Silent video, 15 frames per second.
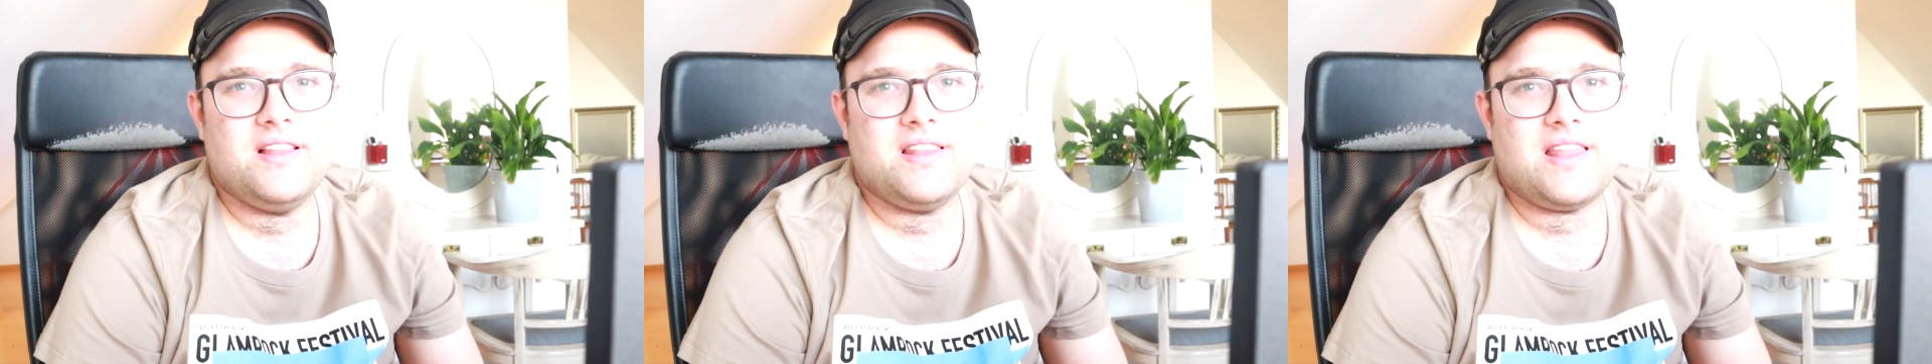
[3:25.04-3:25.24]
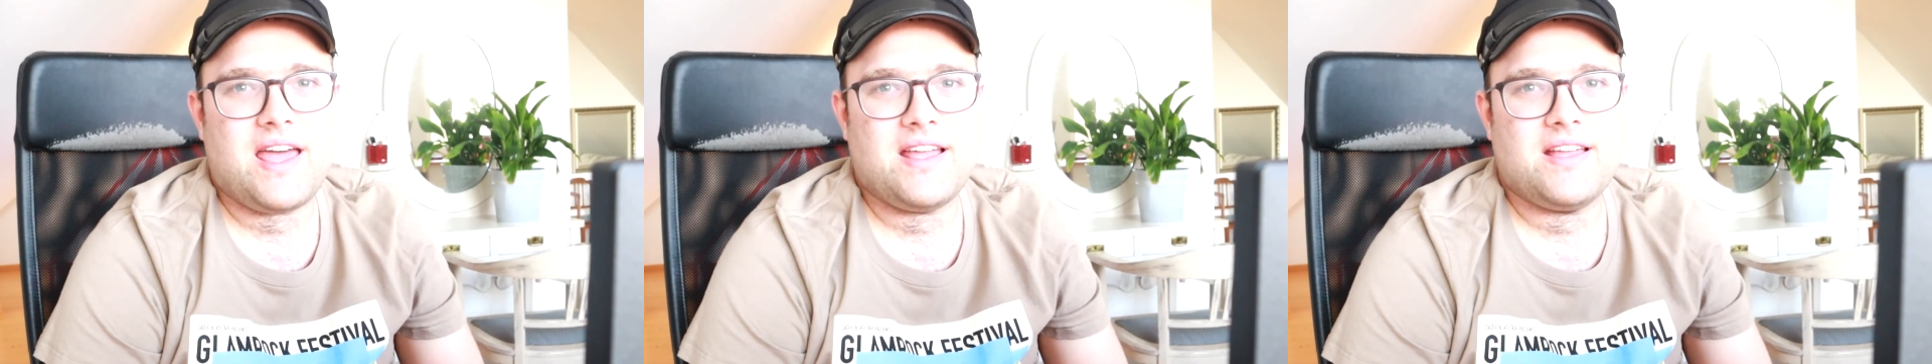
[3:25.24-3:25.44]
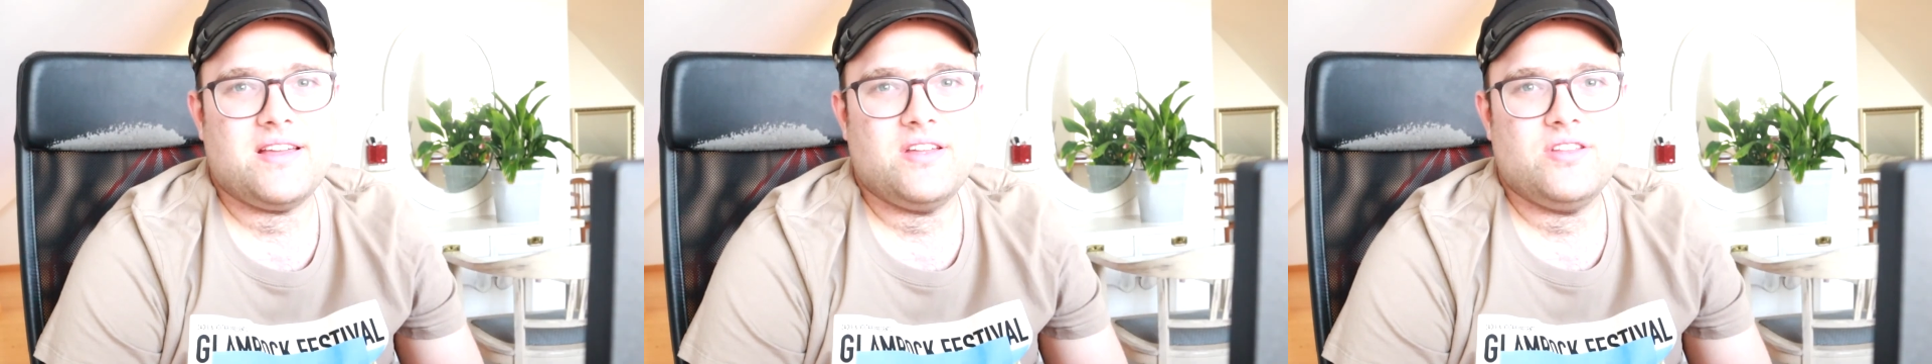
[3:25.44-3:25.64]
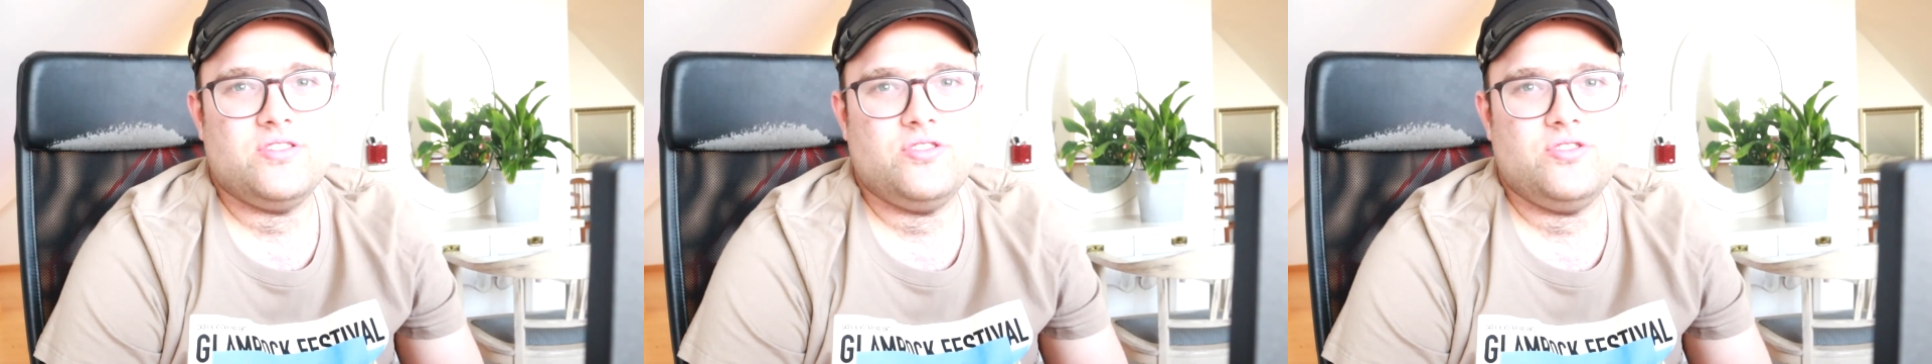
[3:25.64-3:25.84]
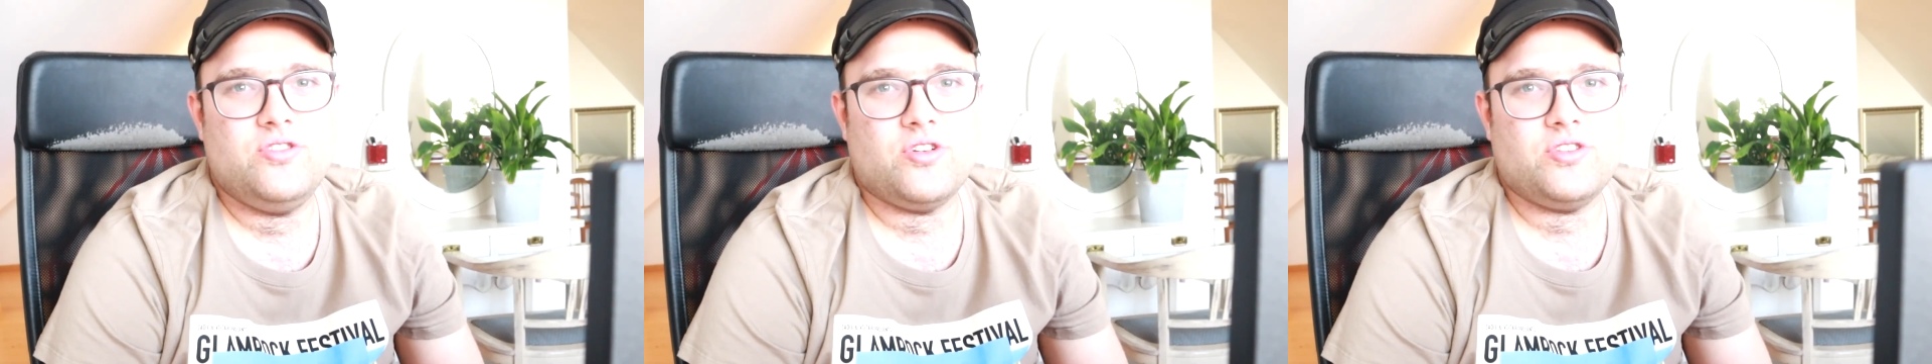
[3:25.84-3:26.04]
Like,
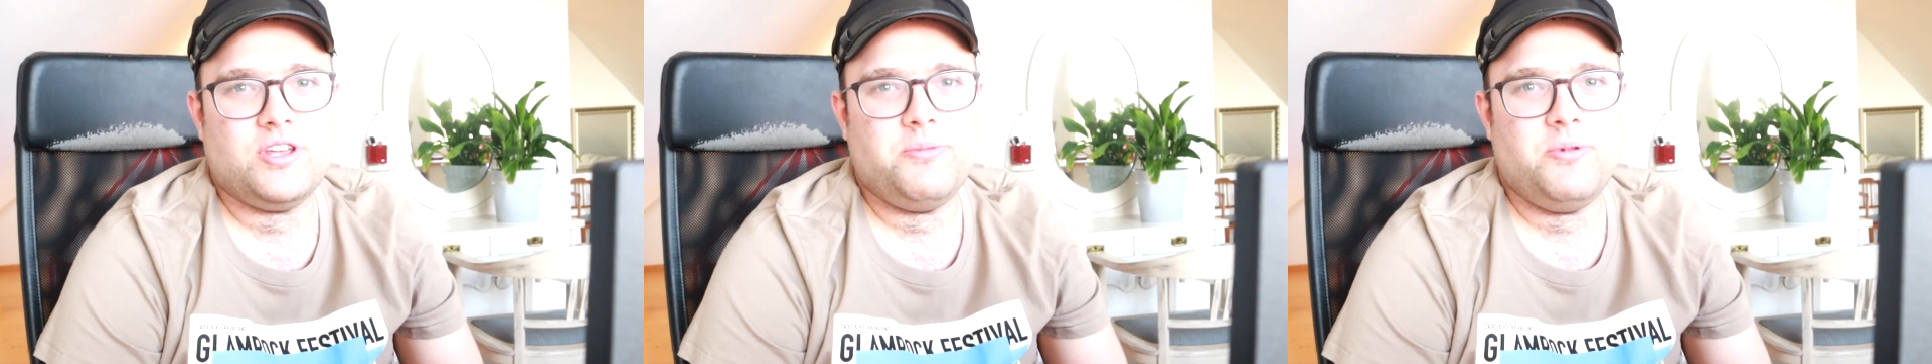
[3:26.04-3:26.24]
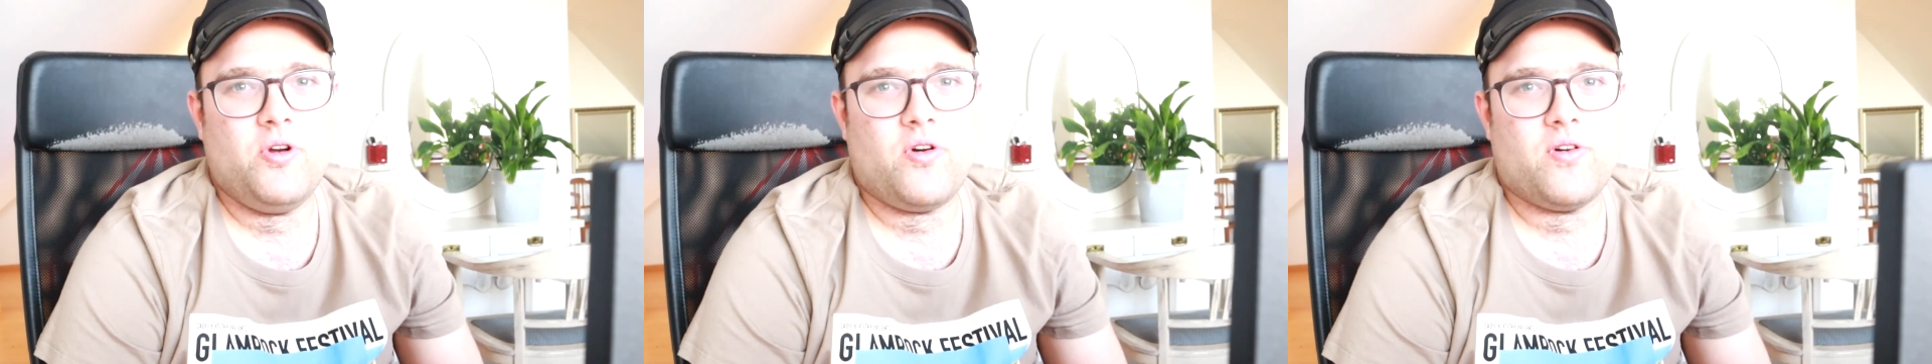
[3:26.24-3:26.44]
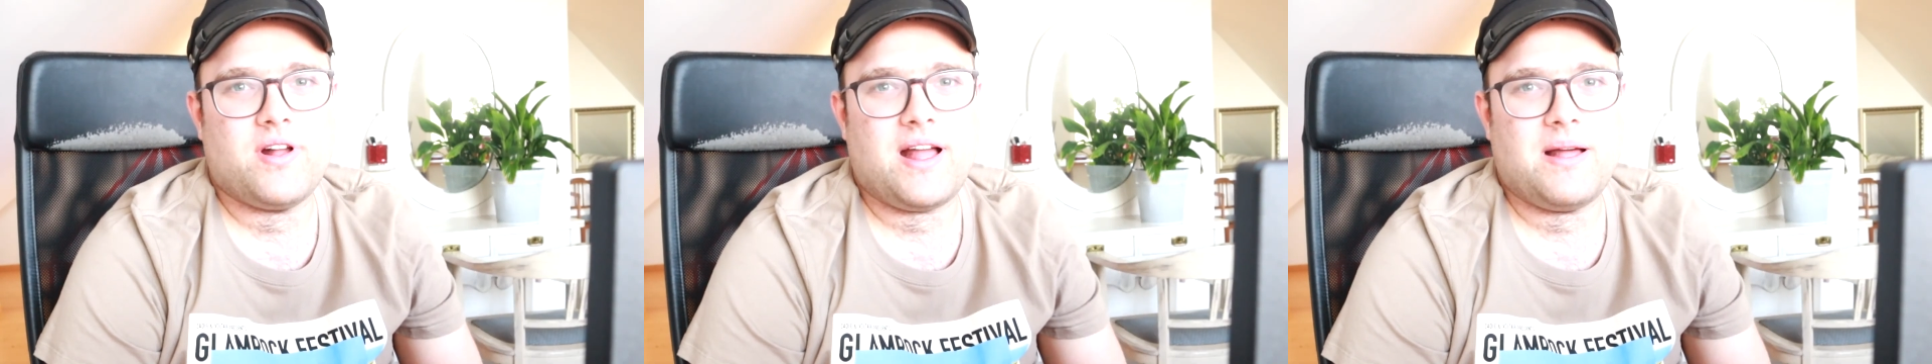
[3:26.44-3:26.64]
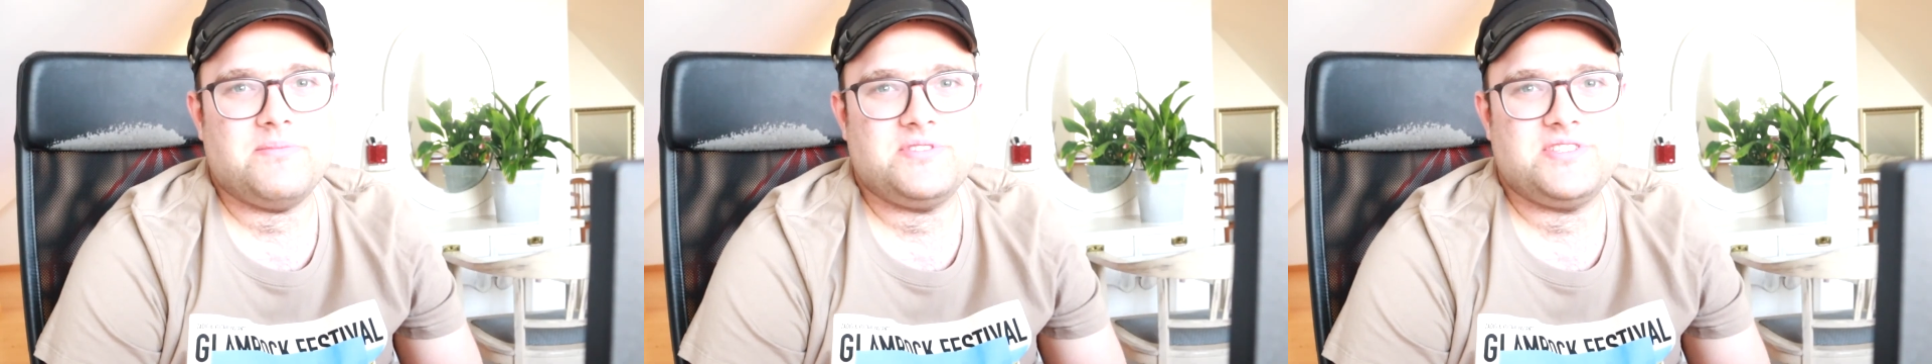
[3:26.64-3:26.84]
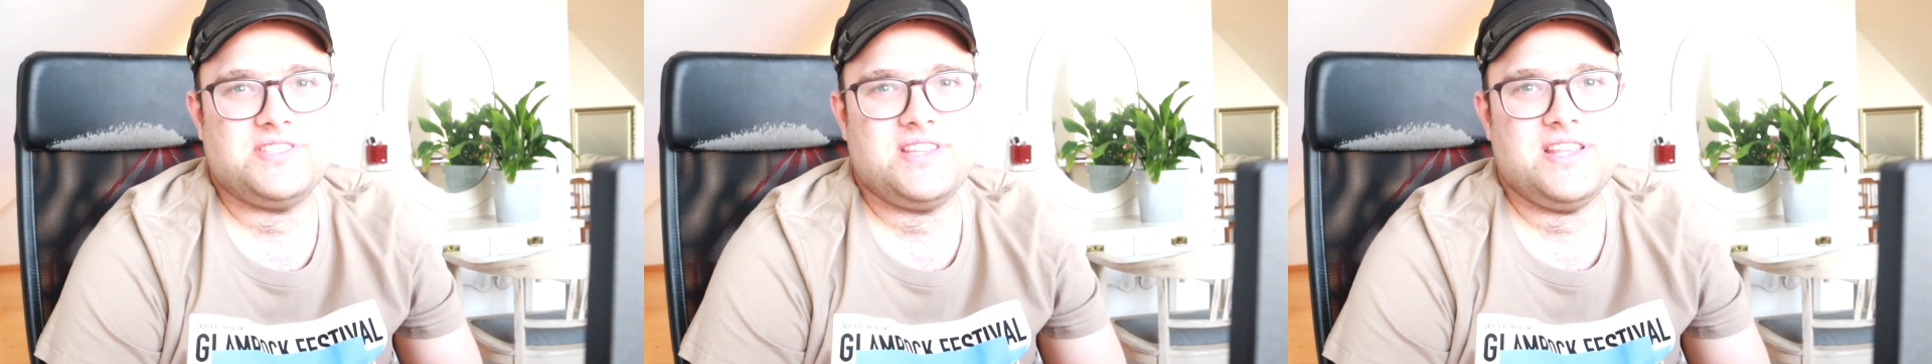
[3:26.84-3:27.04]
don't get me wrong, I'm
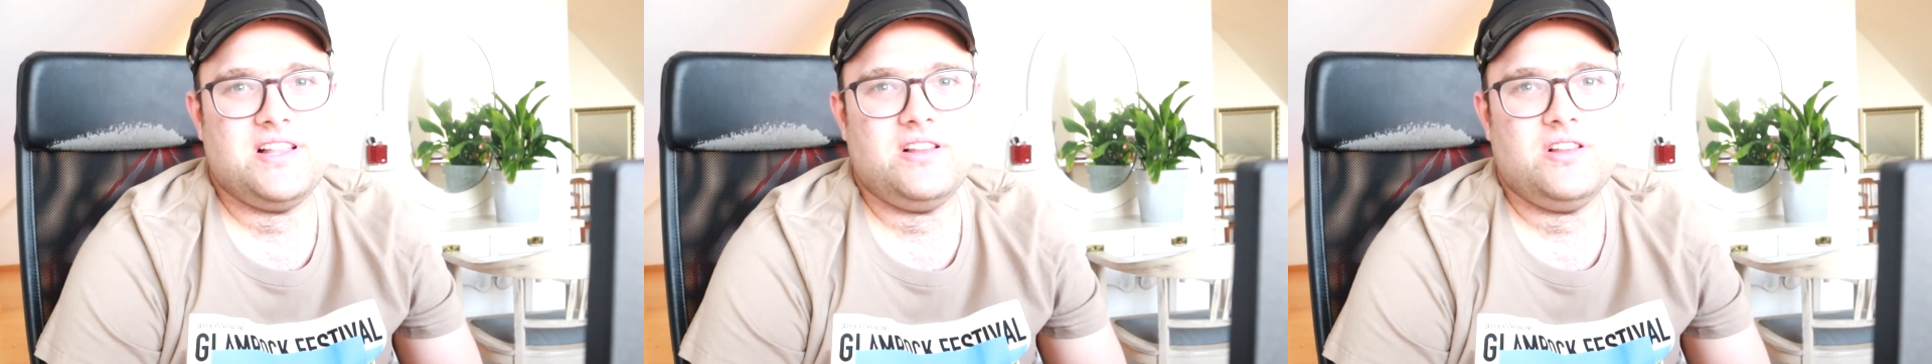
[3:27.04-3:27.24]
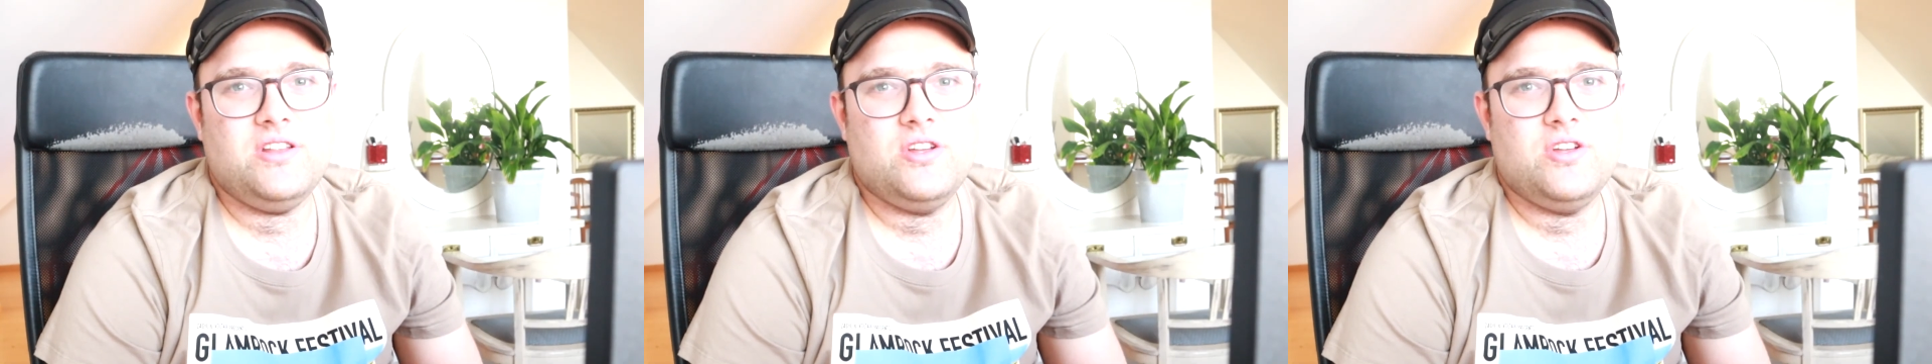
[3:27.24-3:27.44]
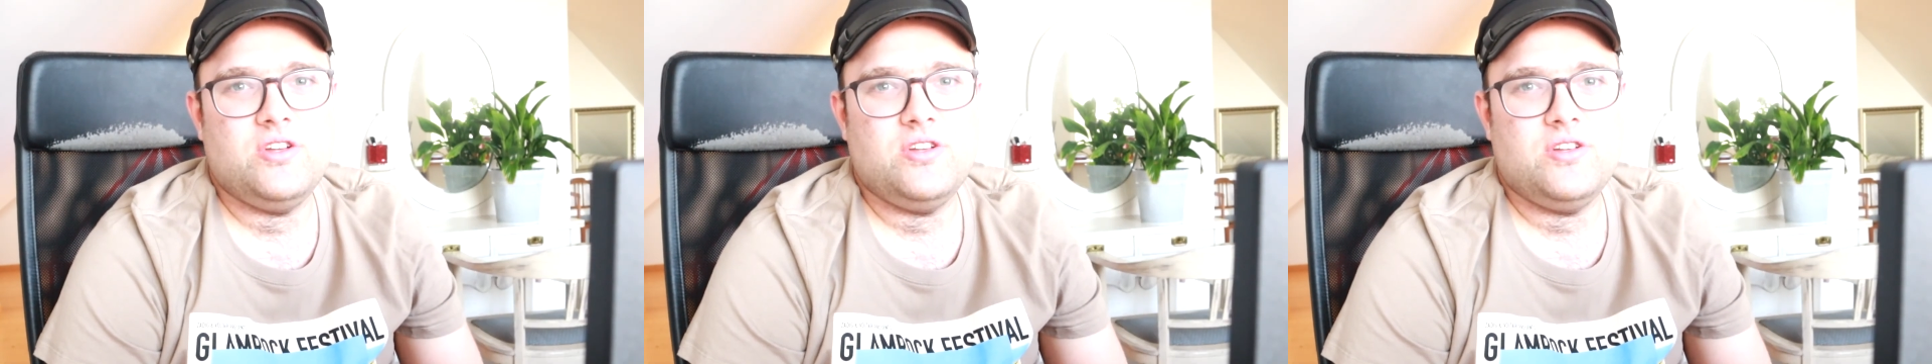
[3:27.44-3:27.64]
still